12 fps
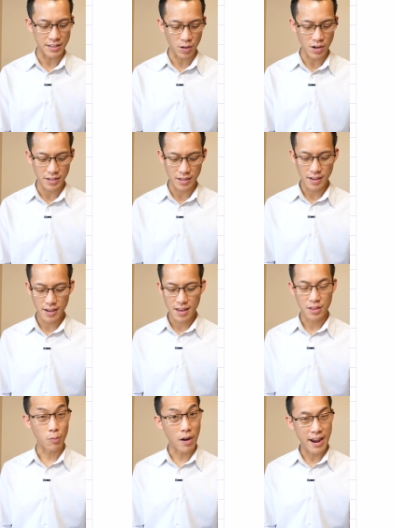is odd,
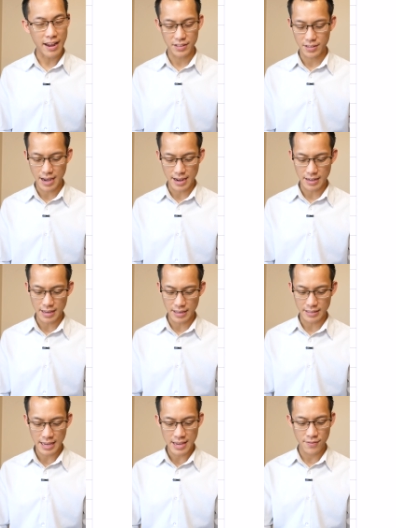the right-hand side
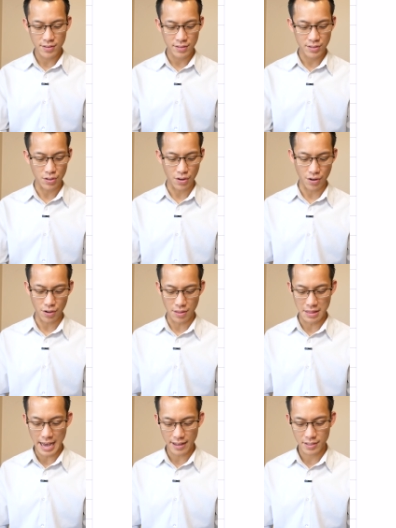is even, so
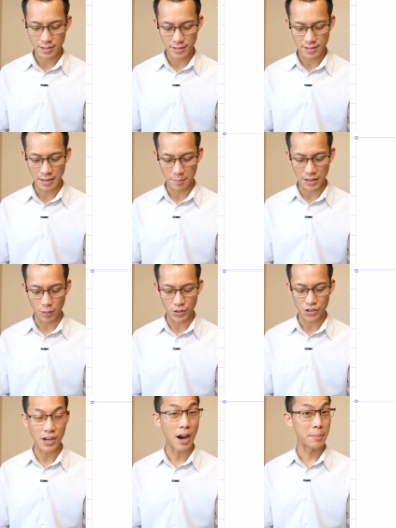that's something
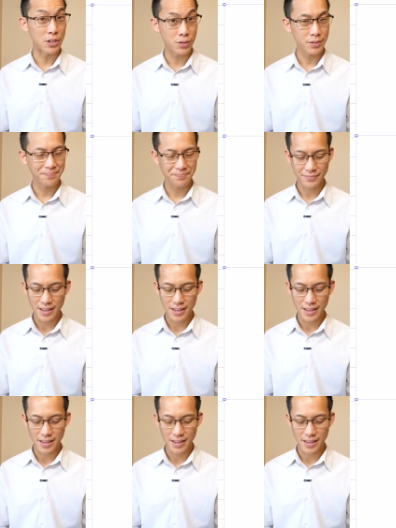which can't be true.